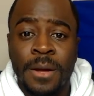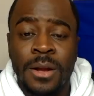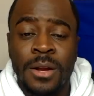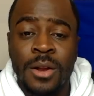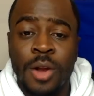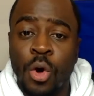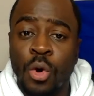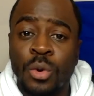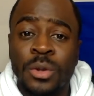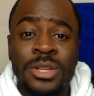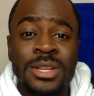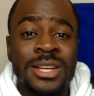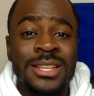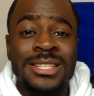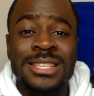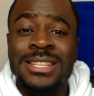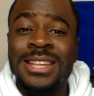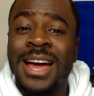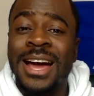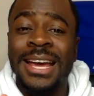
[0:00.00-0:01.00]
Not only does
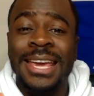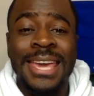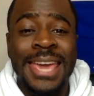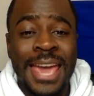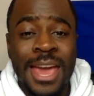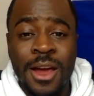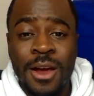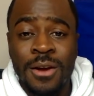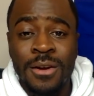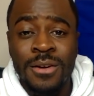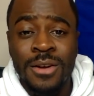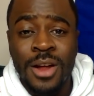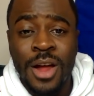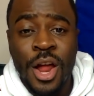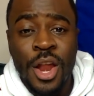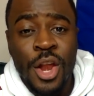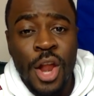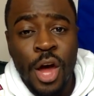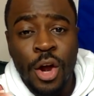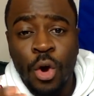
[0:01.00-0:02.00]
he not care,
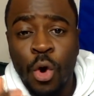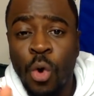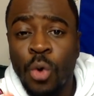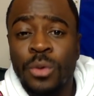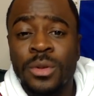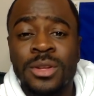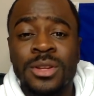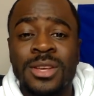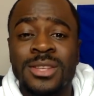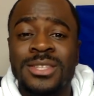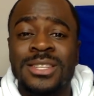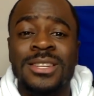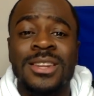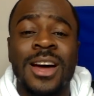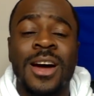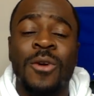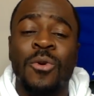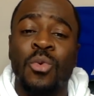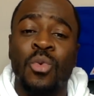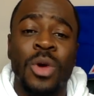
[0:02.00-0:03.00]
not only does he
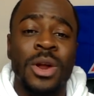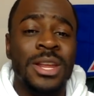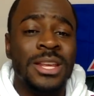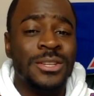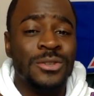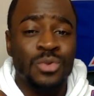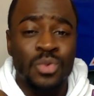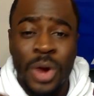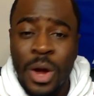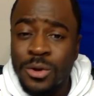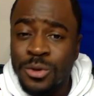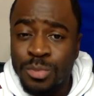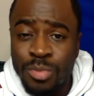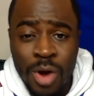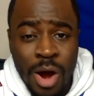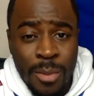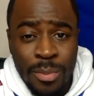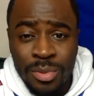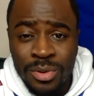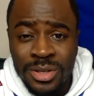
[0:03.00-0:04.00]
not run his routes
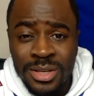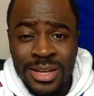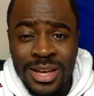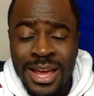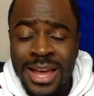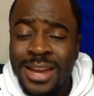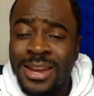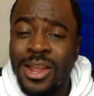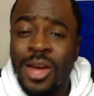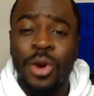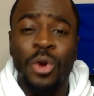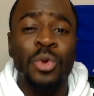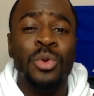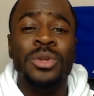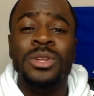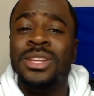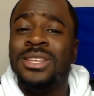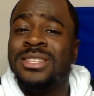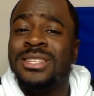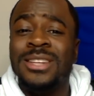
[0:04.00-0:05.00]
properly, not
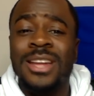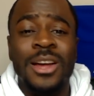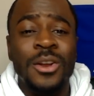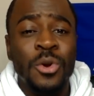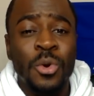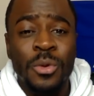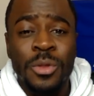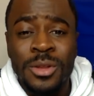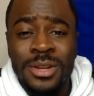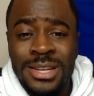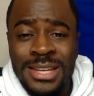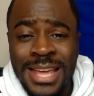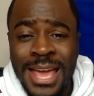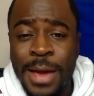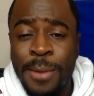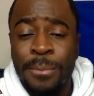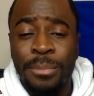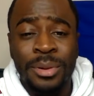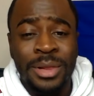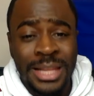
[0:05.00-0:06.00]
only does he not know the
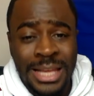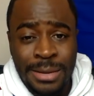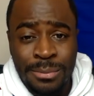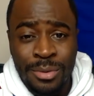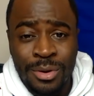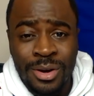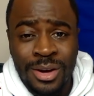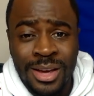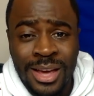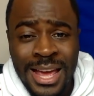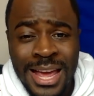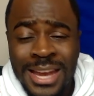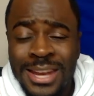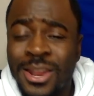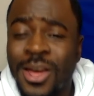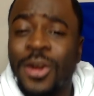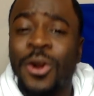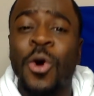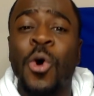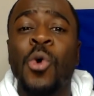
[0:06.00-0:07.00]
damn playbook,
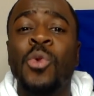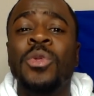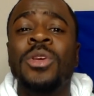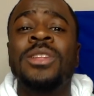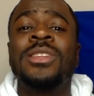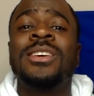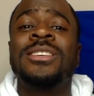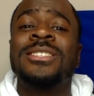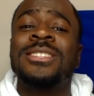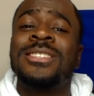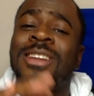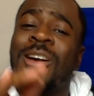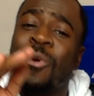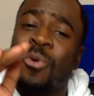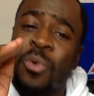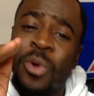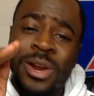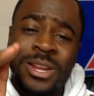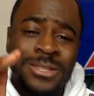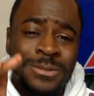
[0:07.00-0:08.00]
not only does he
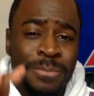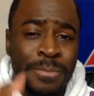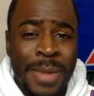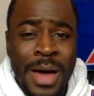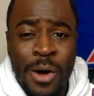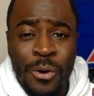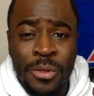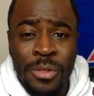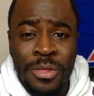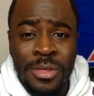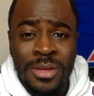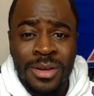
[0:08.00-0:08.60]
not run his mouth,